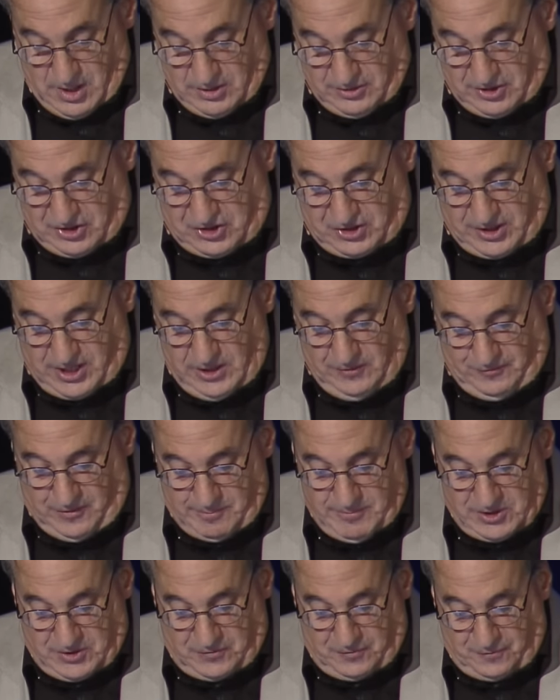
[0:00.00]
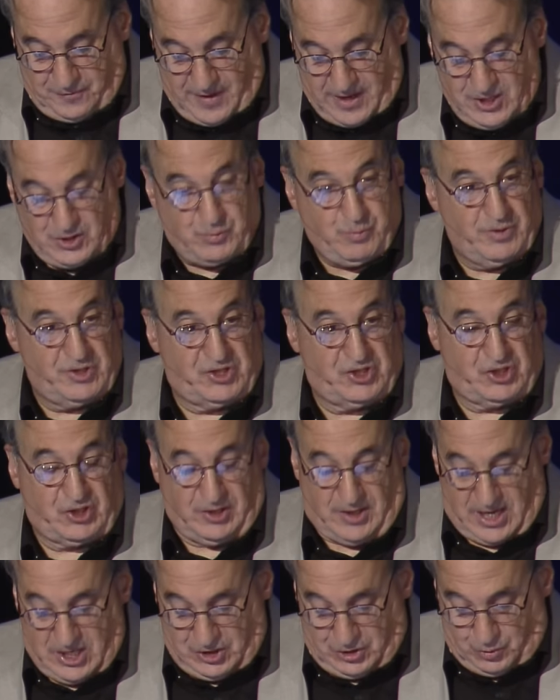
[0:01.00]
The skin from his face was
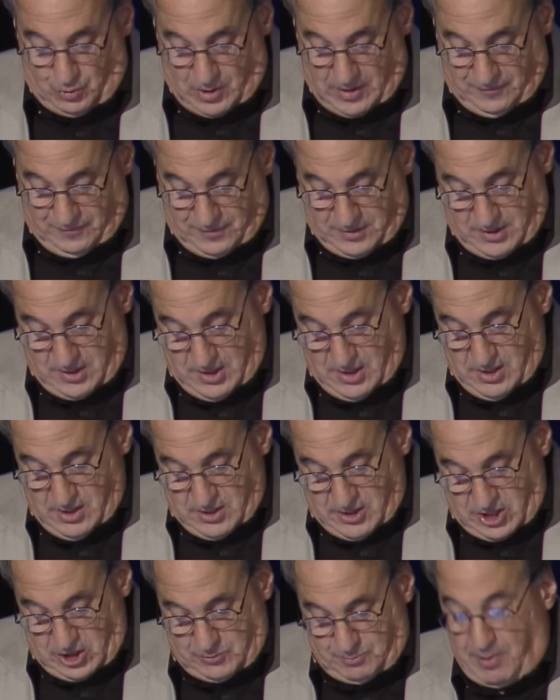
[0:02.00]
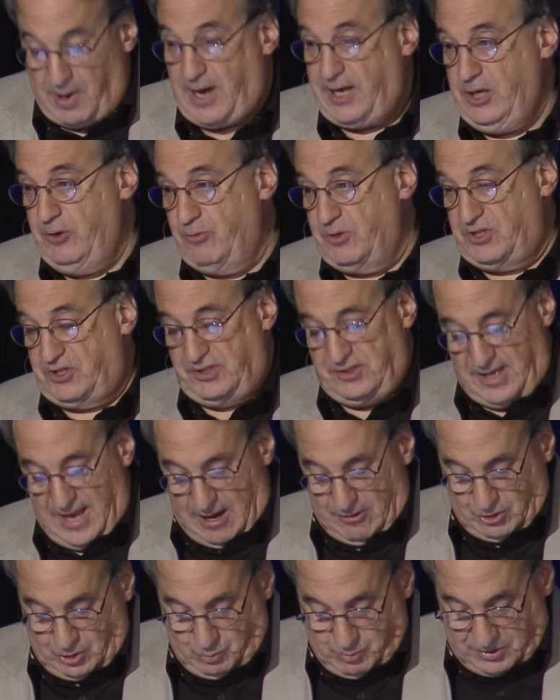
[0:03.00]
sliced off. His body was
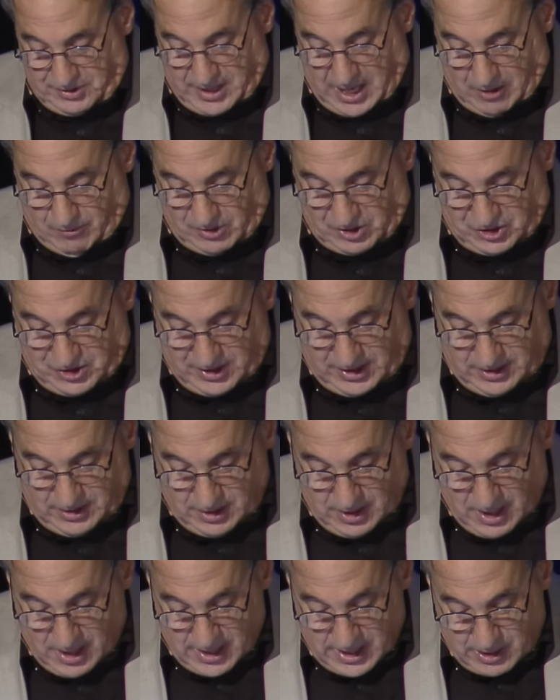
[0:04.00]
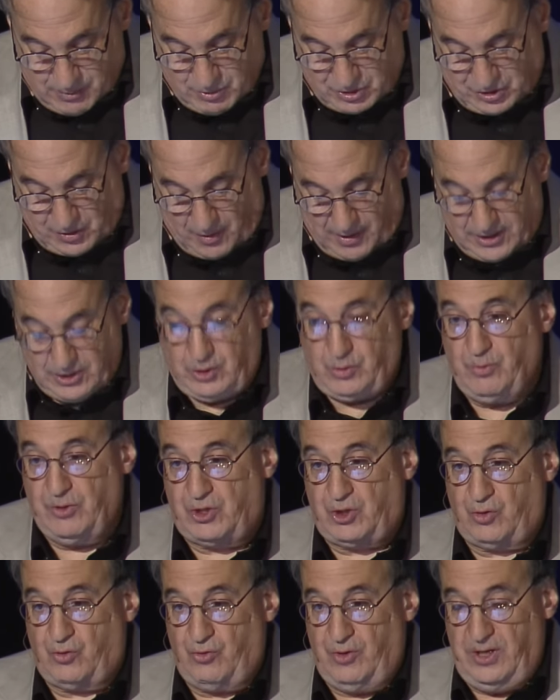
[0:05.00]
doused with kerosene. He was tied to a
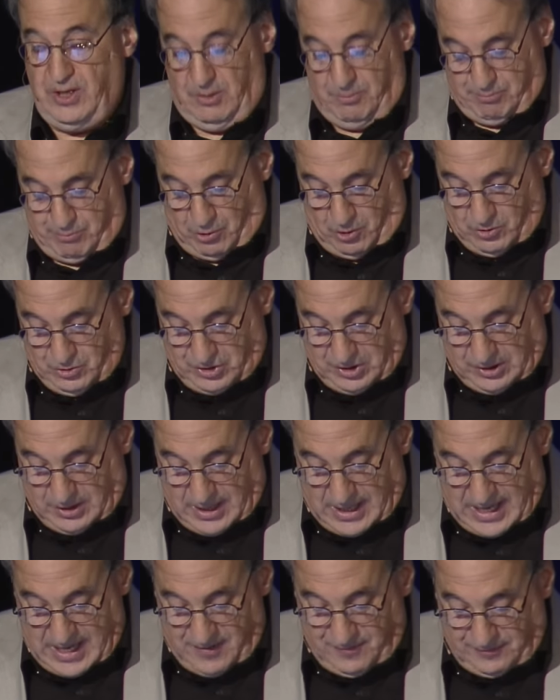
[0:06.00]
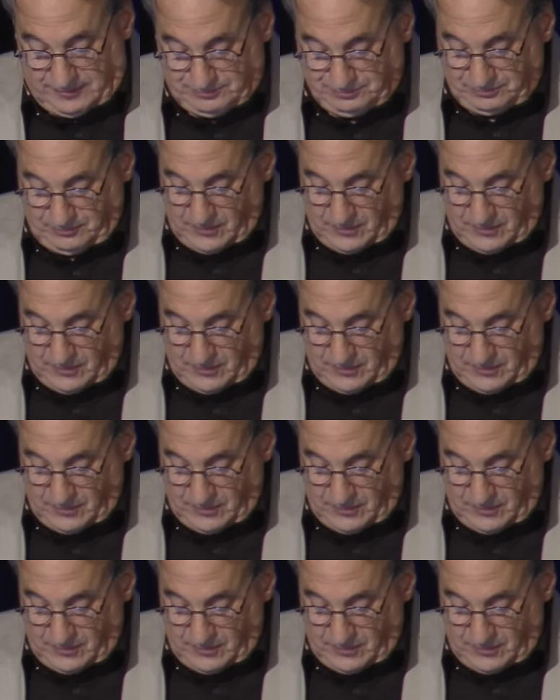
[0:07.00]
tree and burned alive.